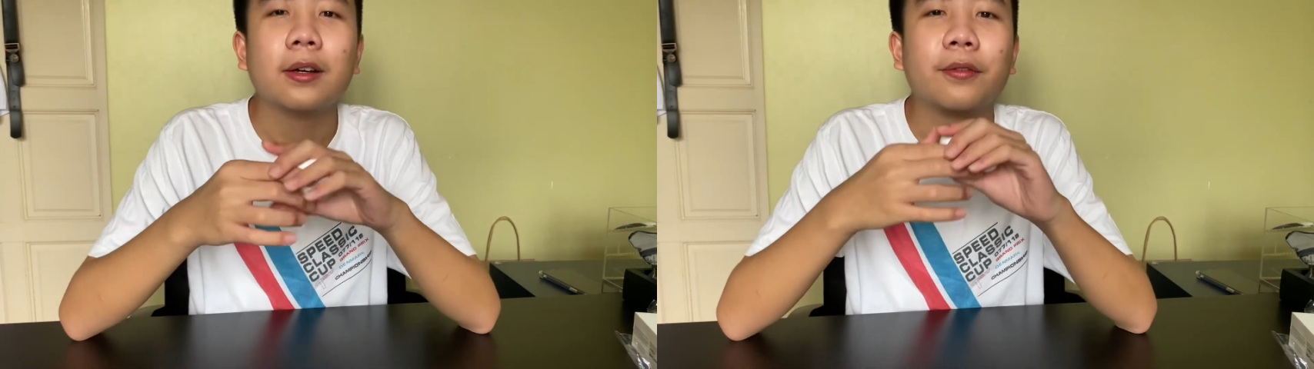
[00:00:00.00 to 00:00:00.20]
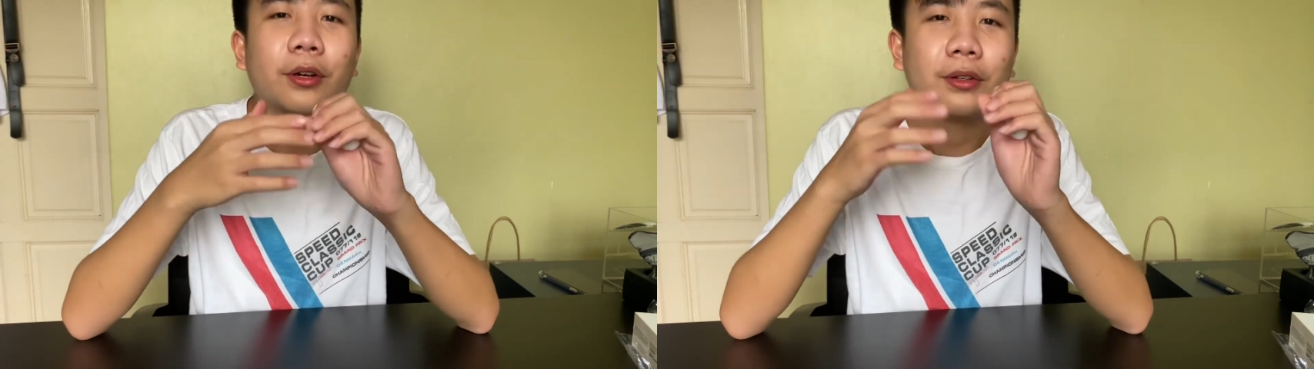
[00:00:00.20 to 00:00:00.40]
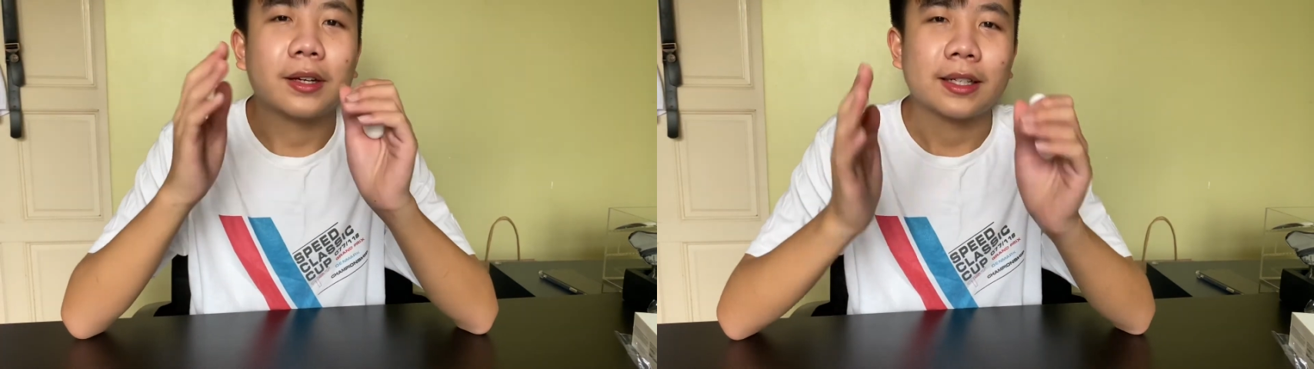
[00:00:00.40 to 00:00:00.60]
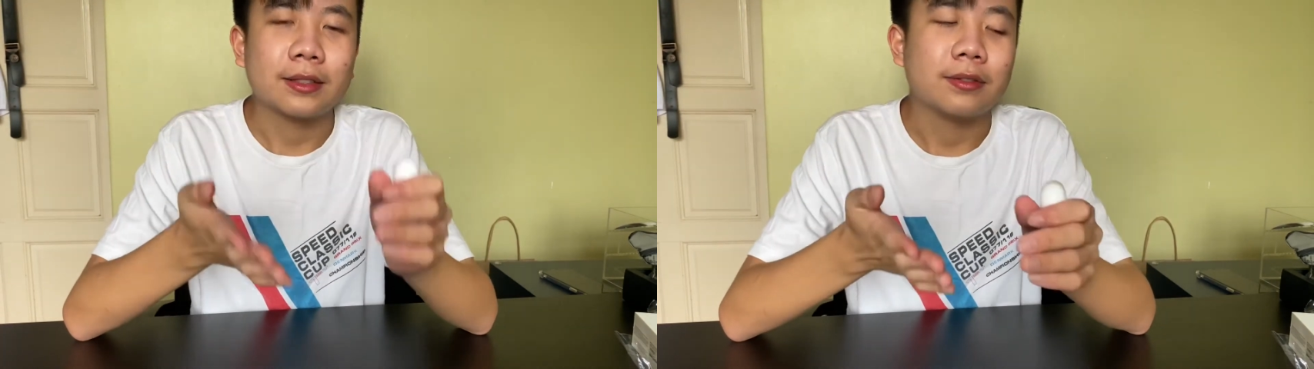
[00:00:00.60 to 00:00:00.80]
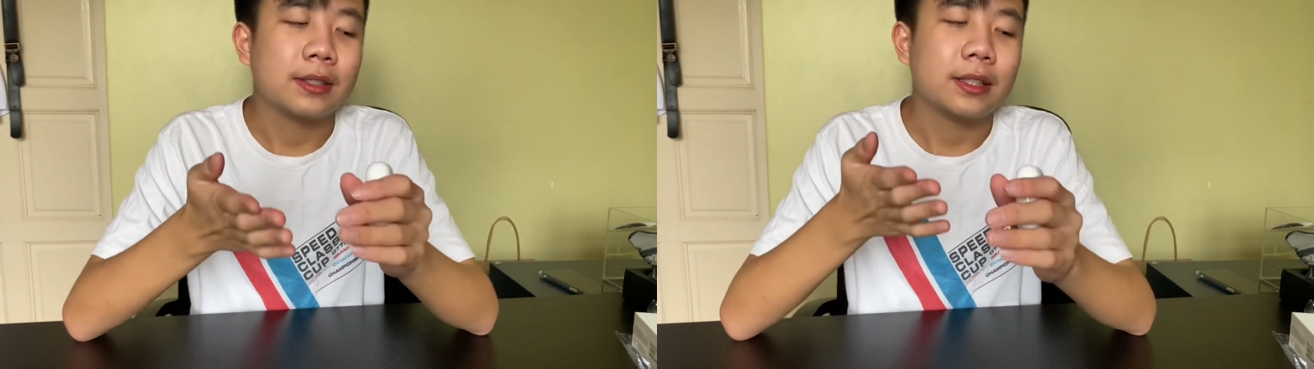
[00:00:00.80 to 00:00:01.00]
for you guys
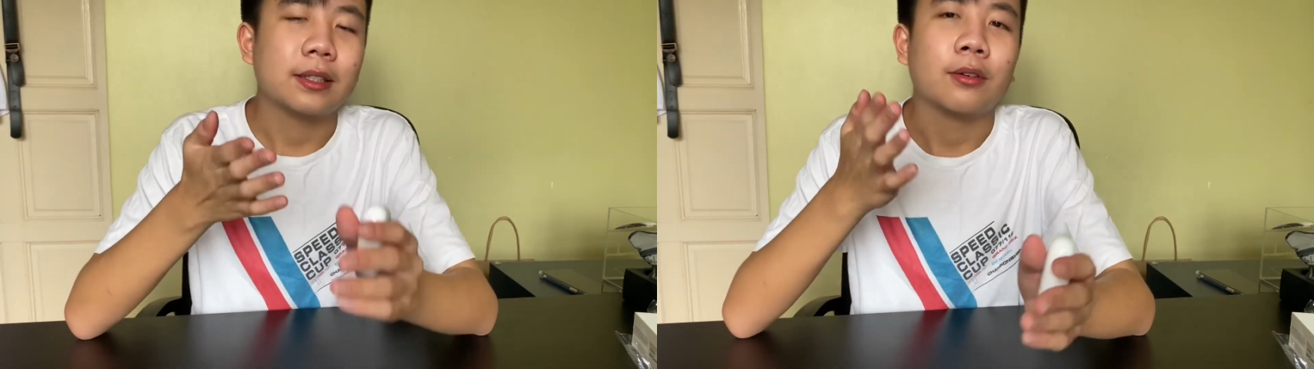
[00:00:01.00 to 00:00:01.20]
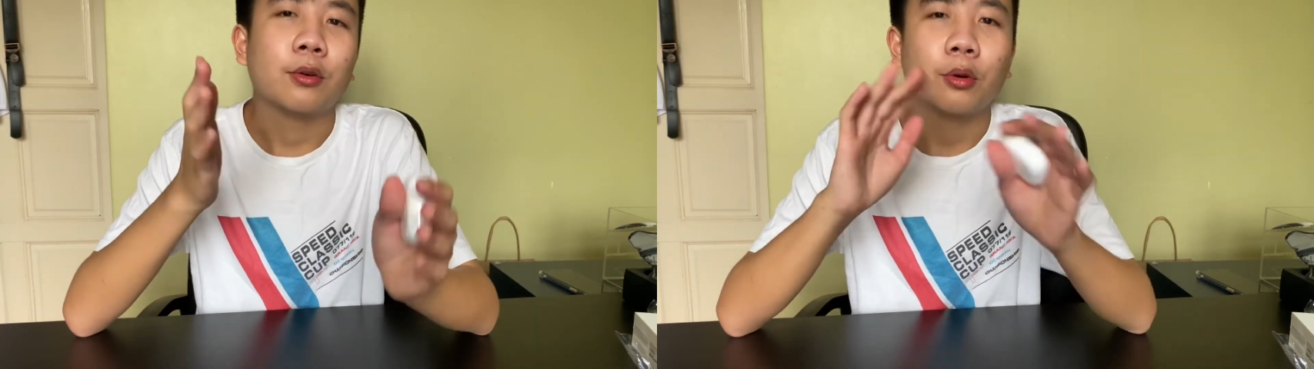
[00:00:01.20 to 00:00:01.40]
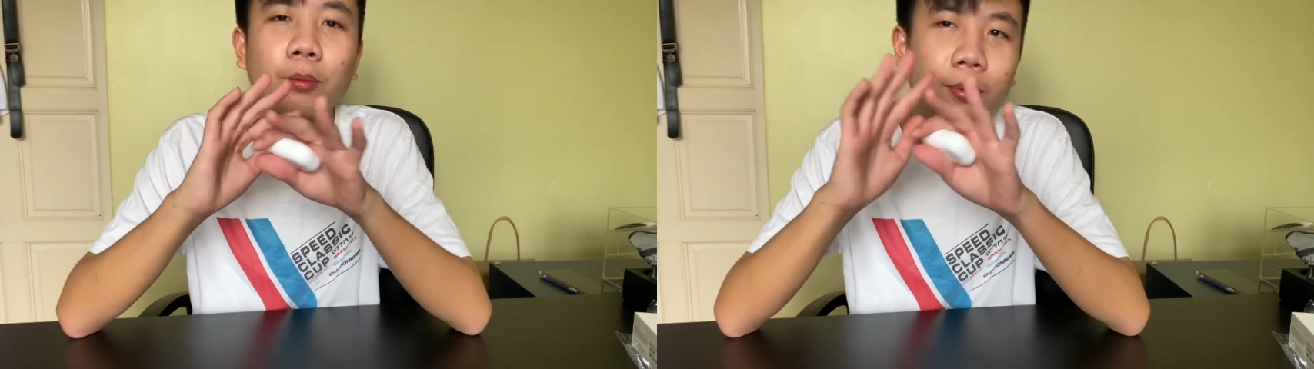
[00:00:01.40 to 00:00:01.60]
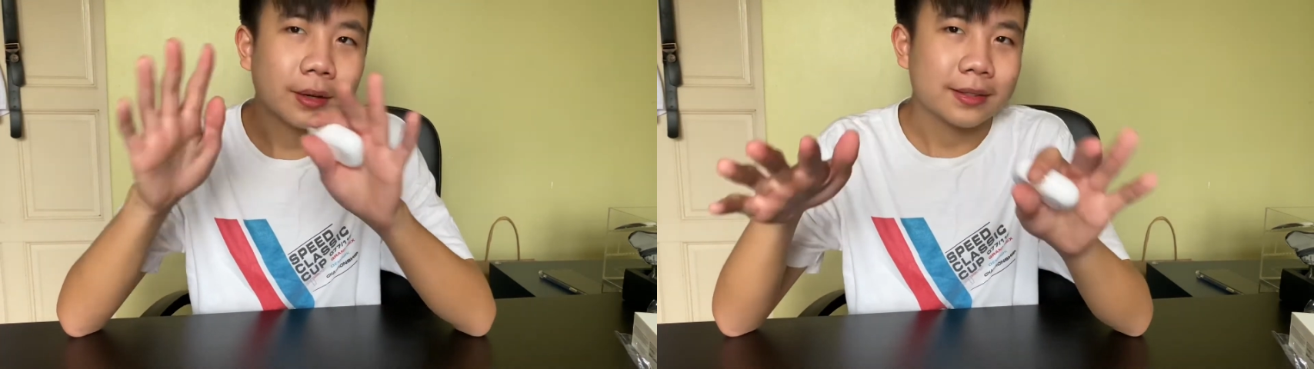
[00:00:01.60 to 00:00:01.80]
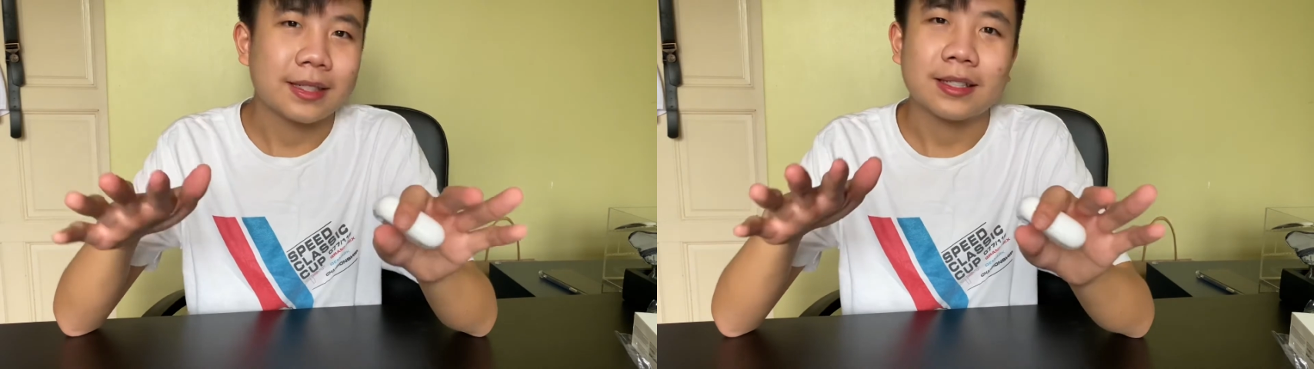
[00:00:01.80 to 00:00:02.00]
to see the whole
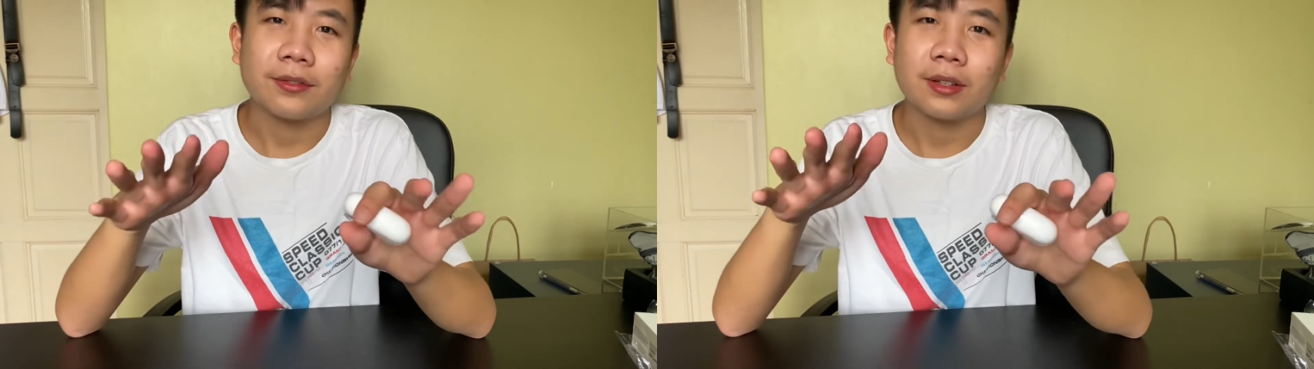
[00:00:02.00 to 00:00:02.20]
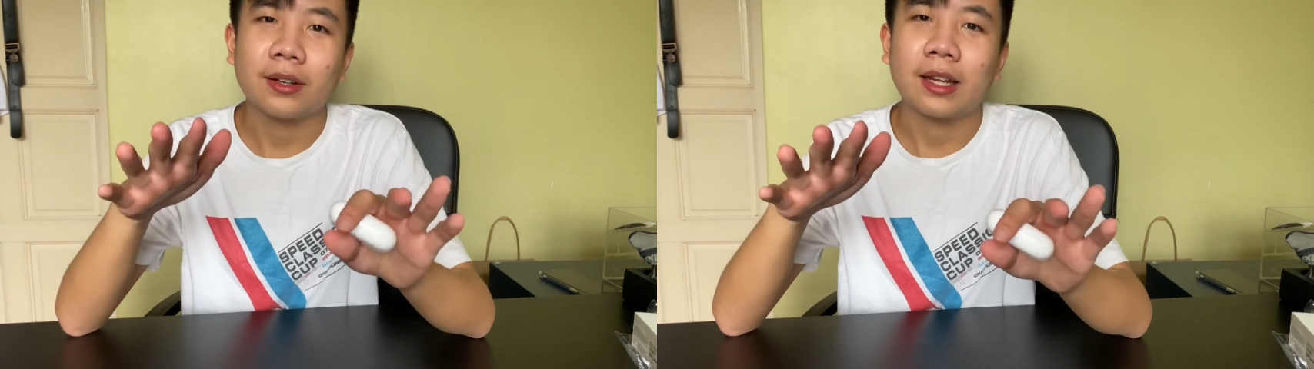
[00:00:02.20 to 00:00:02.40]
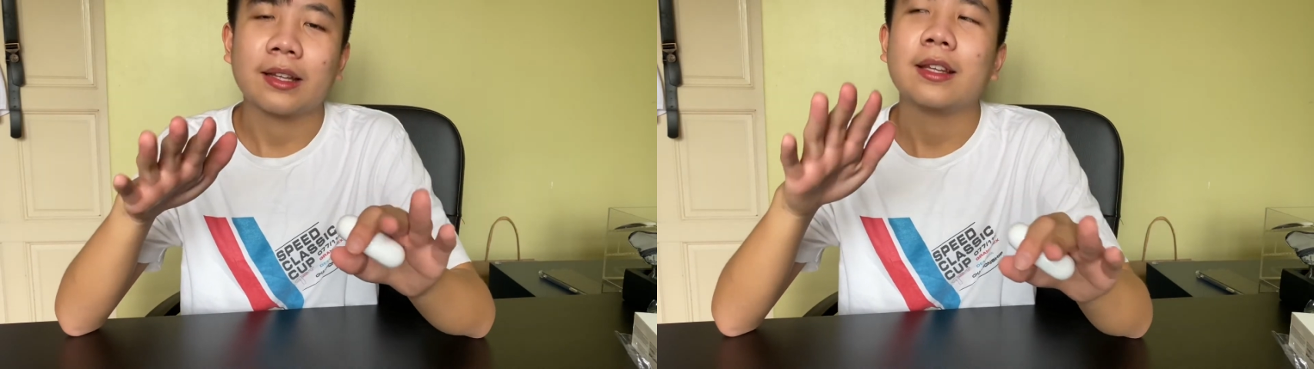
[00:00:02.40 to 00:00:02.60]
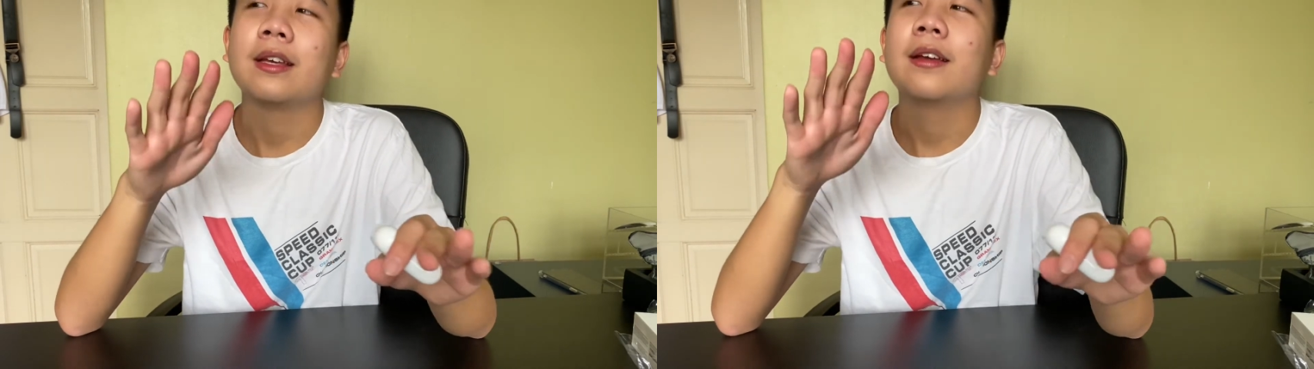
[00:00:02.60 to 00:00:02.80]
process of it connecting,